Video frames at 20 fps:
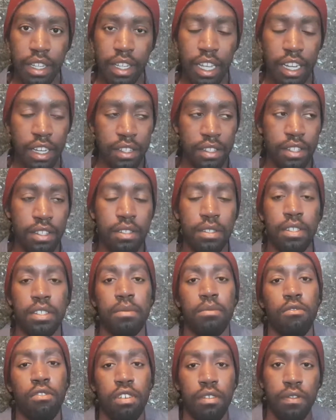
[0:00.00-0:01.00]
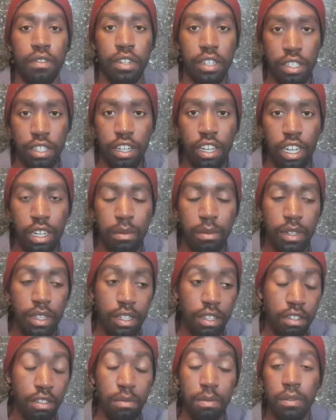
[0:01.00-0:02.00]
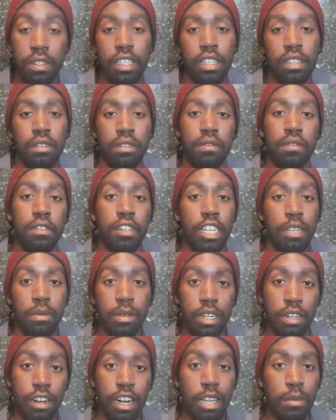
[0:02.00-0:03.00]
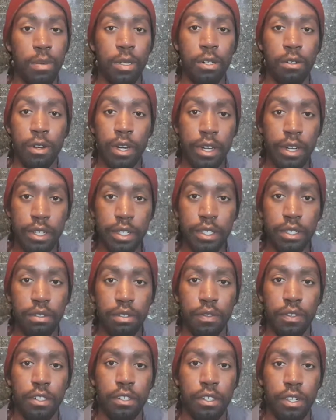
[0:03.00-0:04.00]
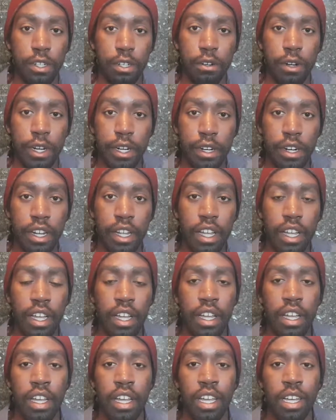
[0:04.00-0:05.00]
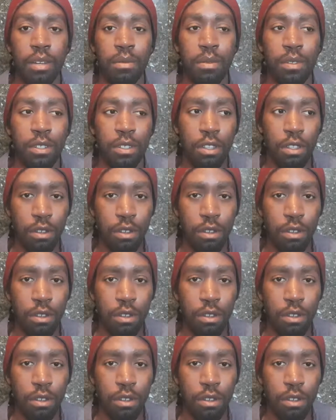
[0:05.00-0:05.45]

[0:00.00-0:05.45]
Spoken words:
I guess this is more for a job. It could be maybe a crappy career too, if you're in a career.